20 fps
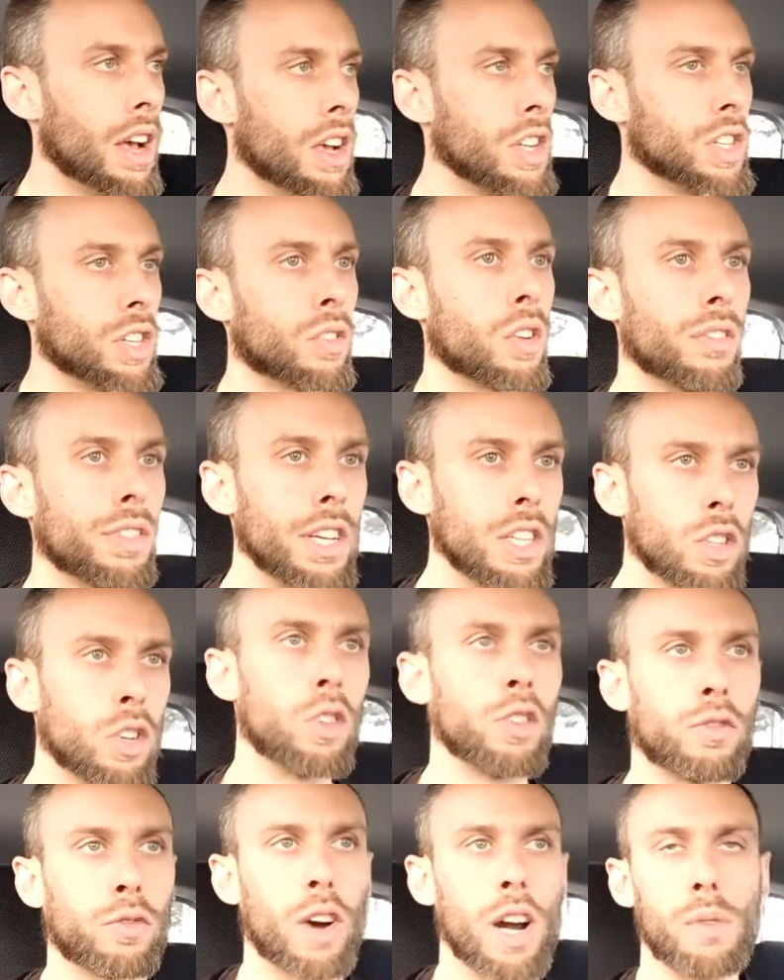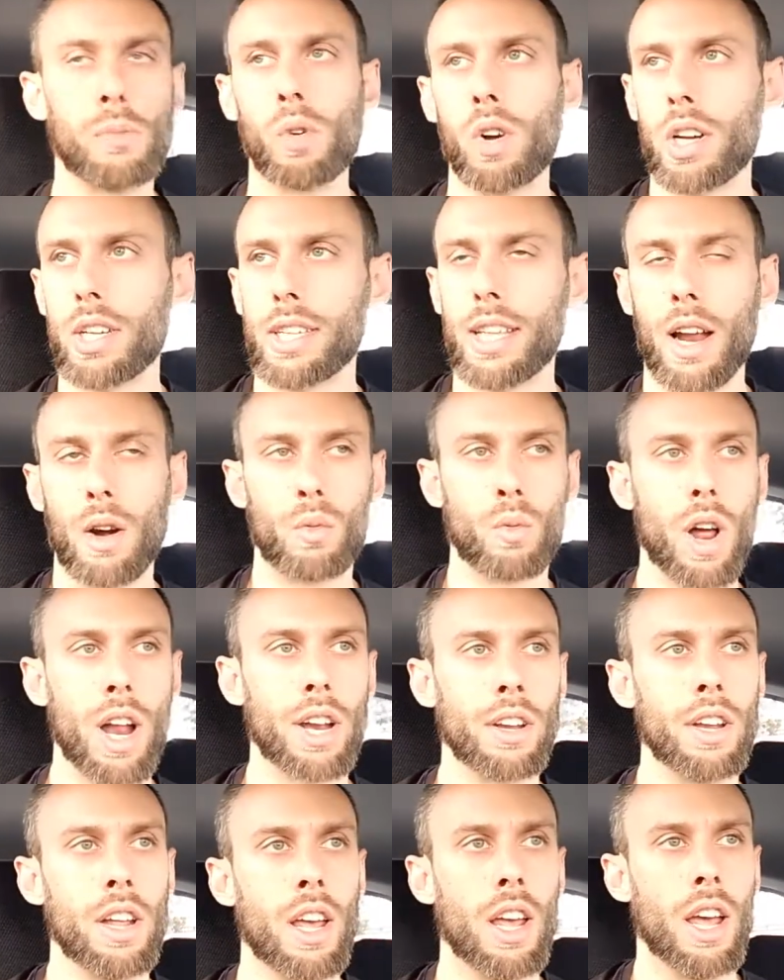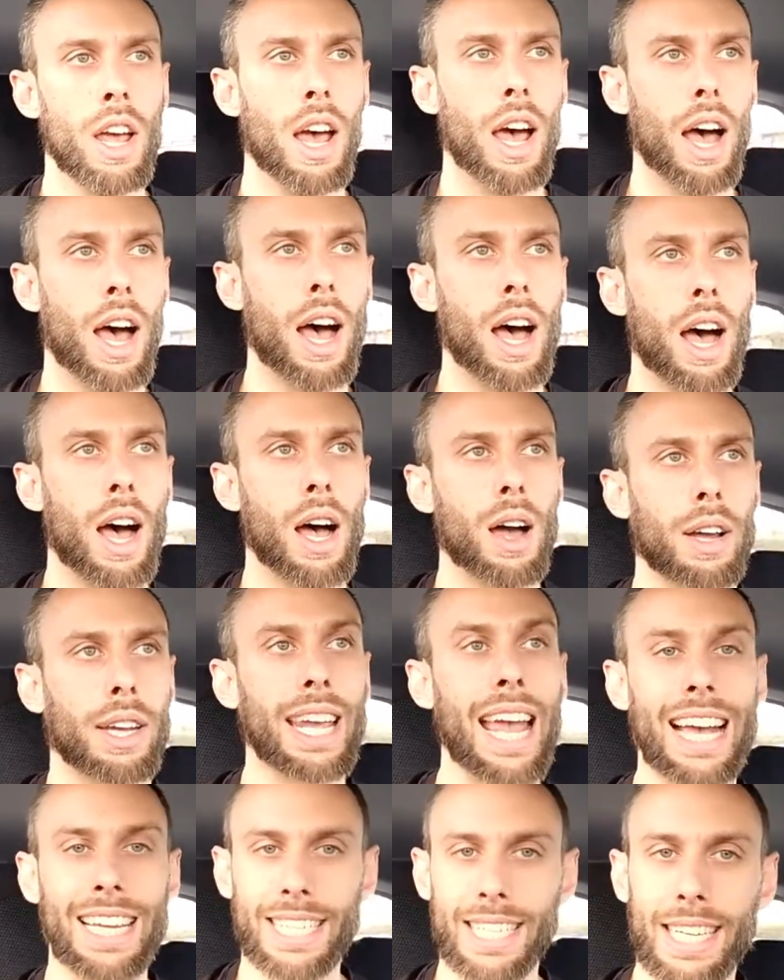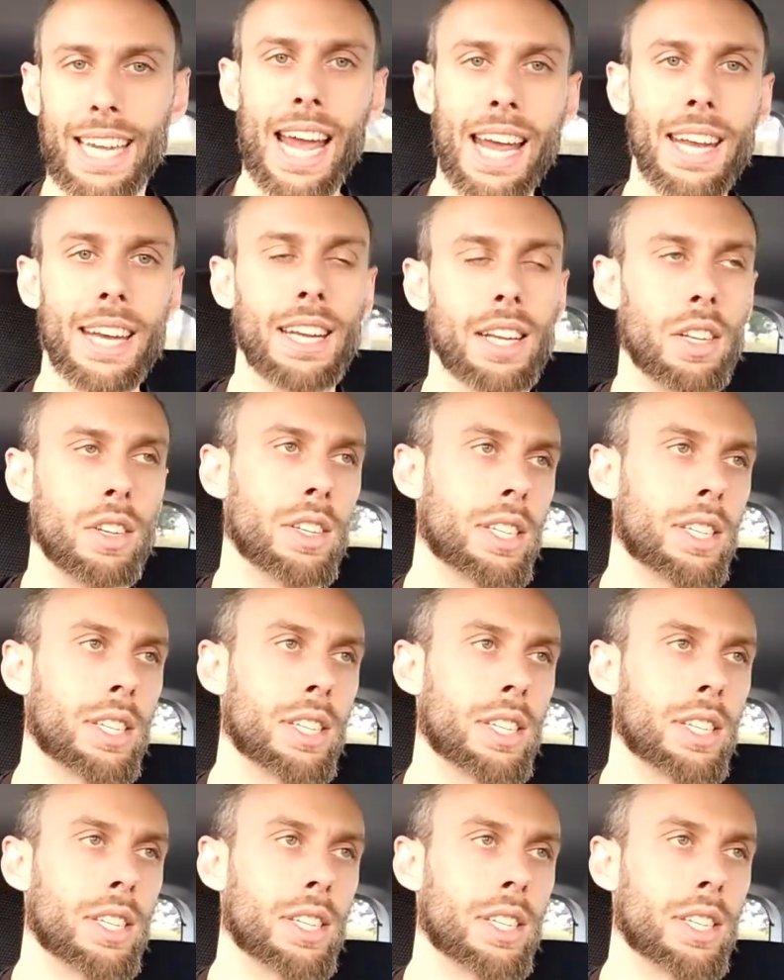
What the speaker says: So you've got these 2 frameworks that run cascading.